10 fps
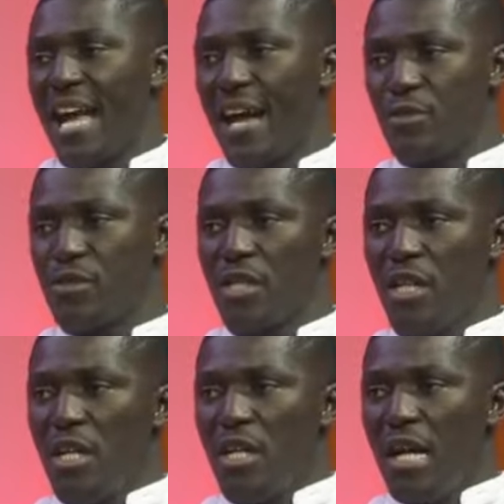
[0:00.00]
house,
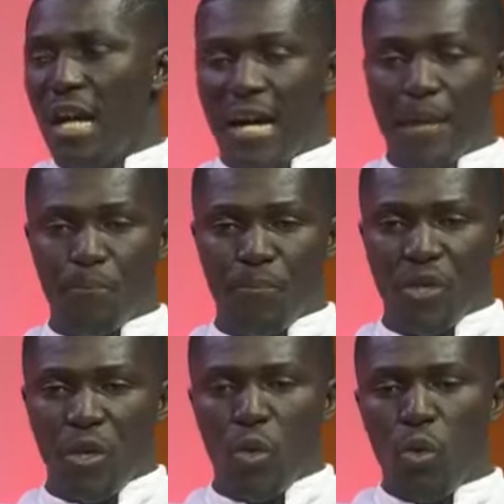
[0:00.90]

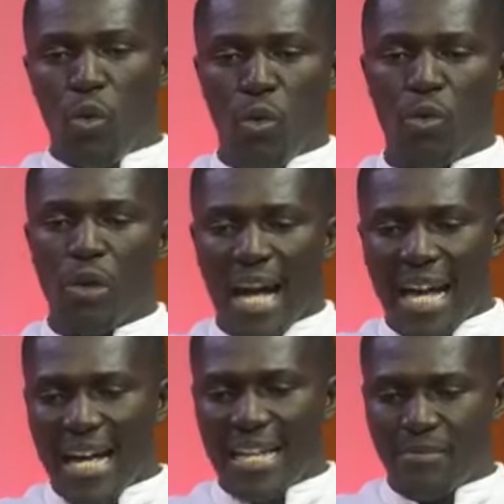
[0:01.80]
who
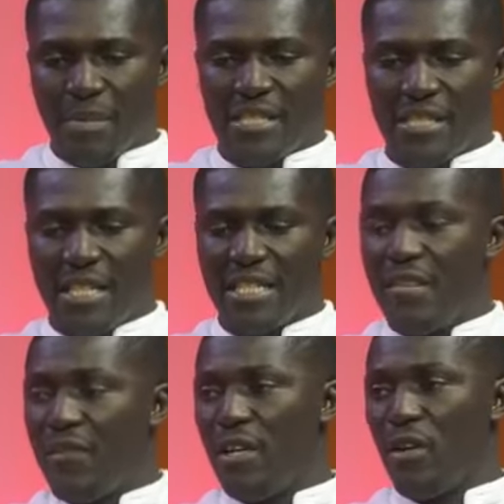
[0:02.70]
I had mentioned it
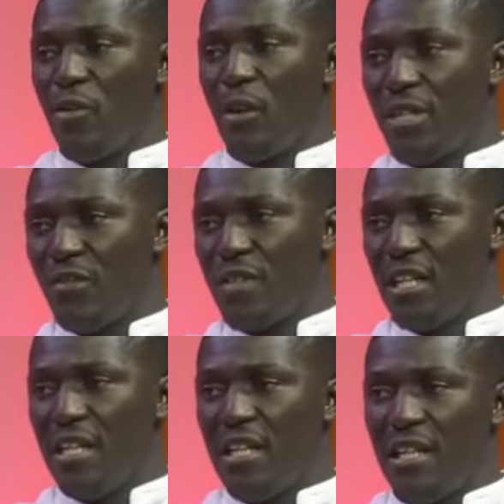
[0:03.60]
even on one of
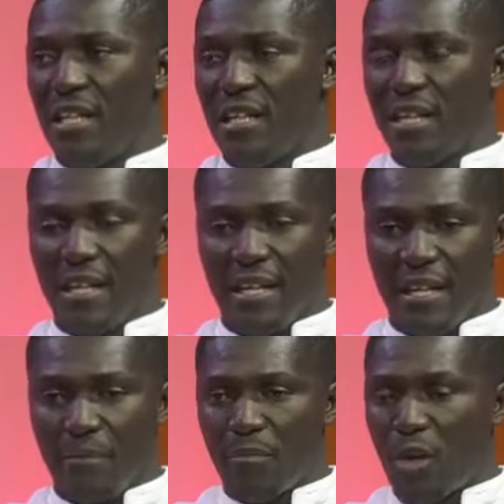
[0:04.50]

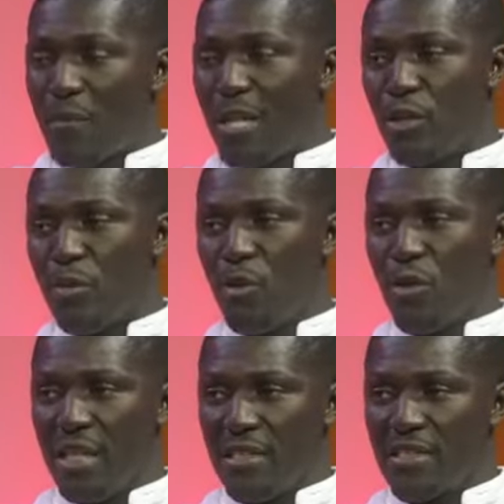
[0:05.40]
the Command Your
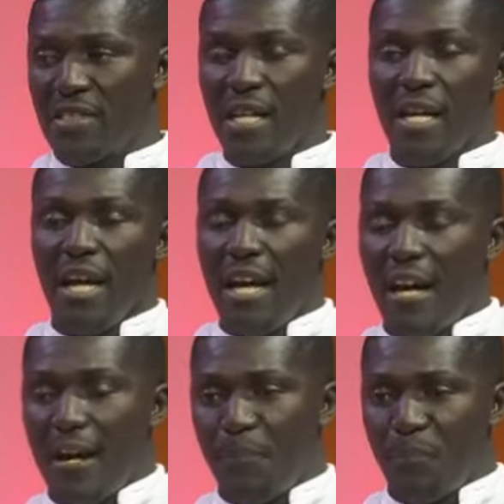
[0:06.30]
Mornings,
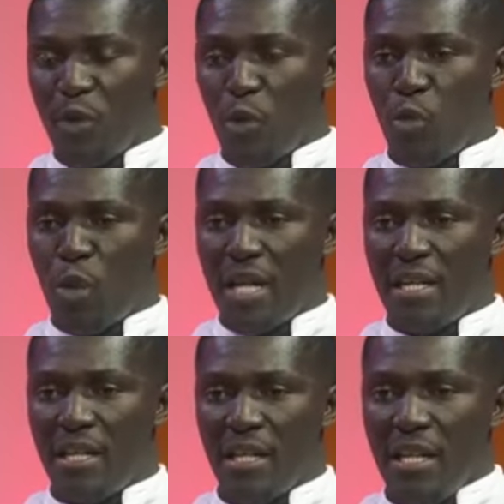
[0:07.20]
when